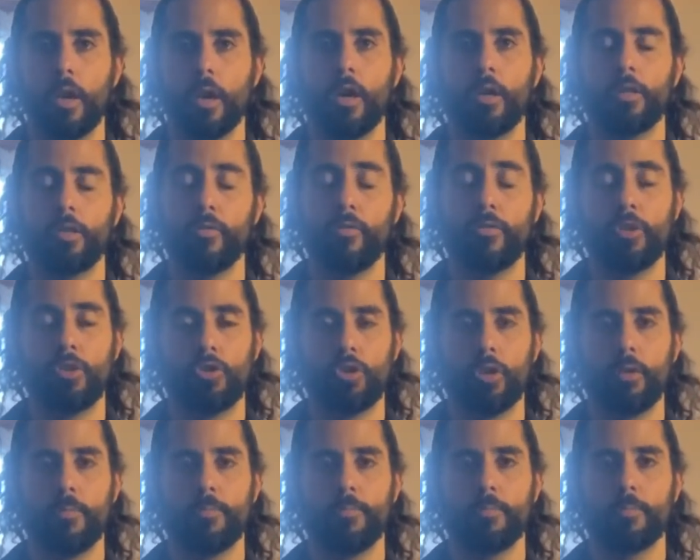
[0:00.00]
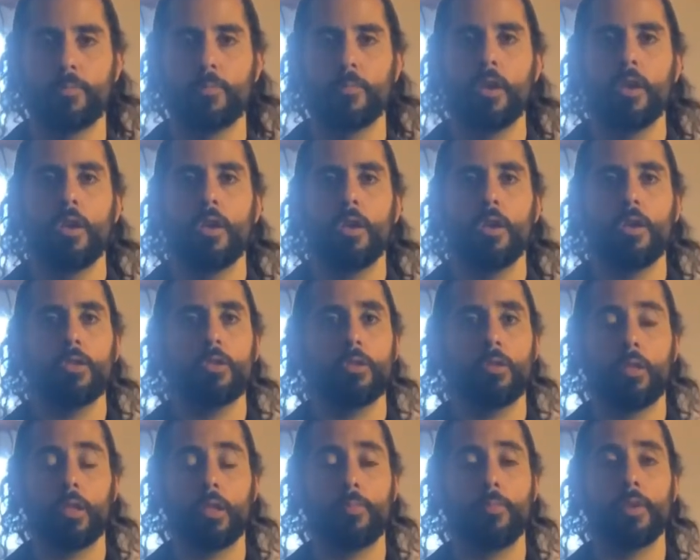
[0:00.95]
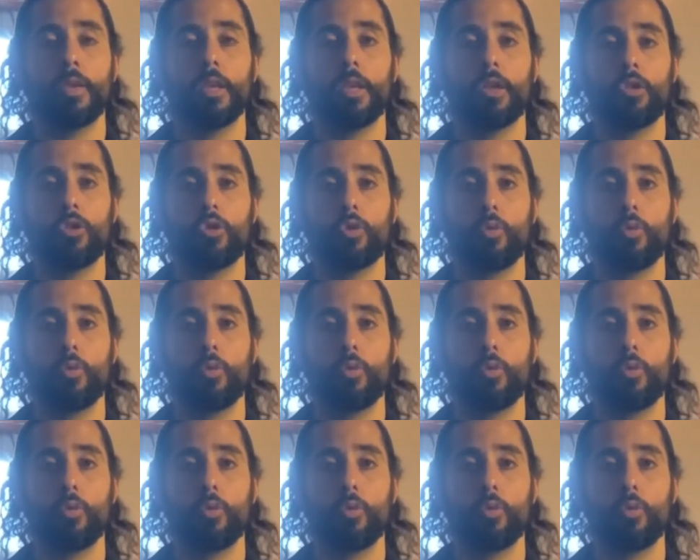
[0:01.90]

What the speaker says: division. So let's begin as you're